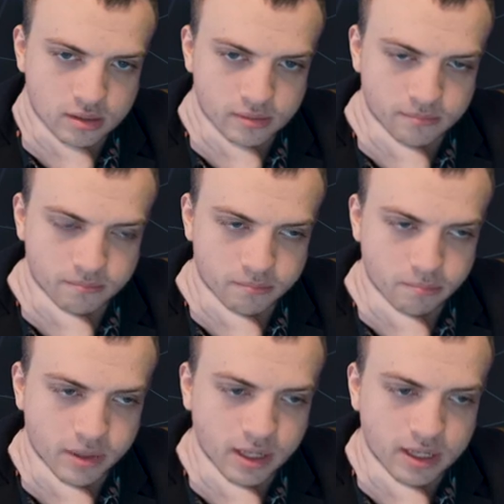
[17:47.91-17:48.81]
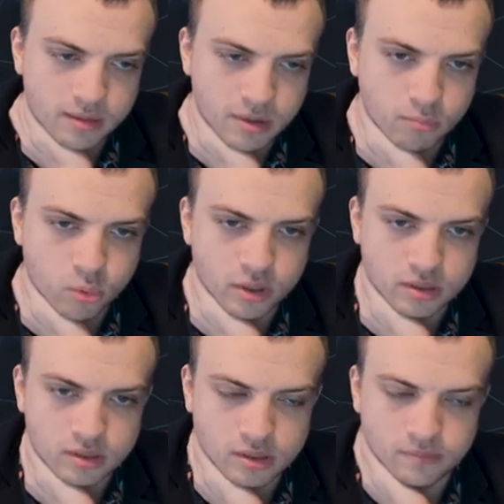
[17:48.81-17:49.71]
But again, the main
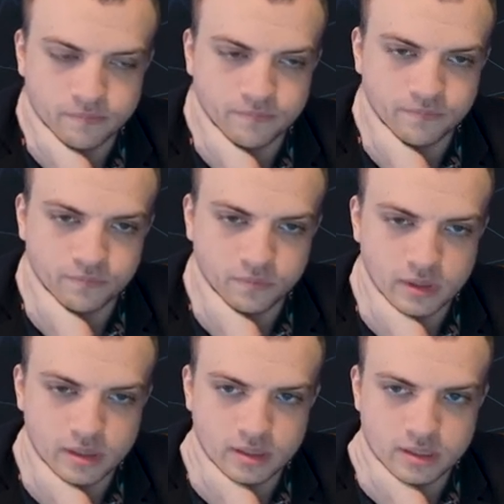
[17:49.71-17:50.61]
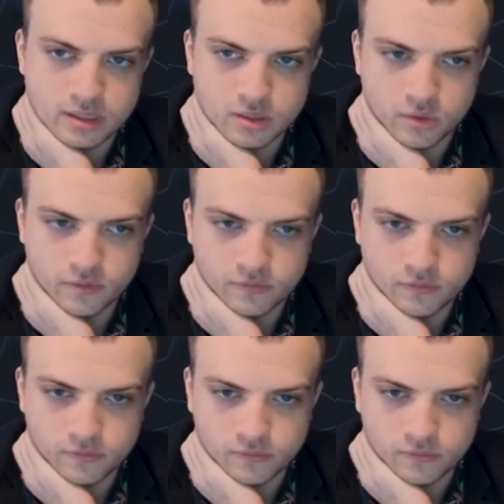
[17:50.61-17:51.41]
point is to sort of